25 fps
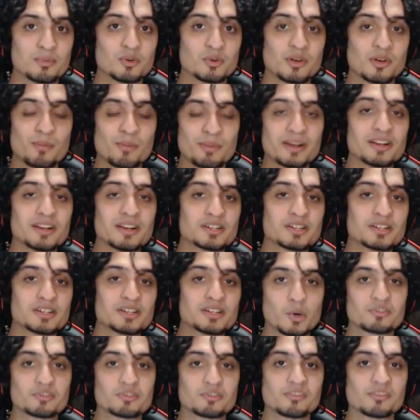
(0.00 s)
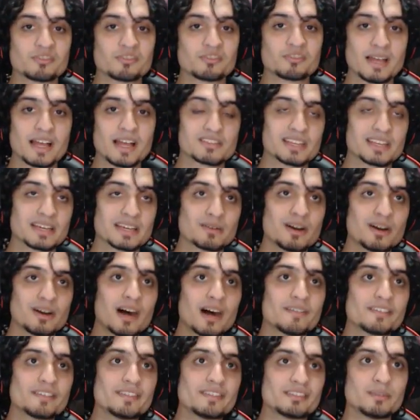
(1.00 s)
Compare it to Ultra Smash. Like,
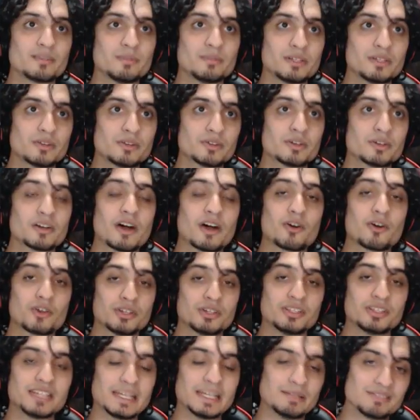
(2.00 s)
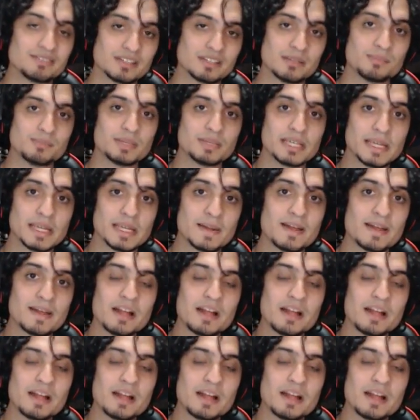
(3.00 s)
obviously, we don't know how good the game's going to be,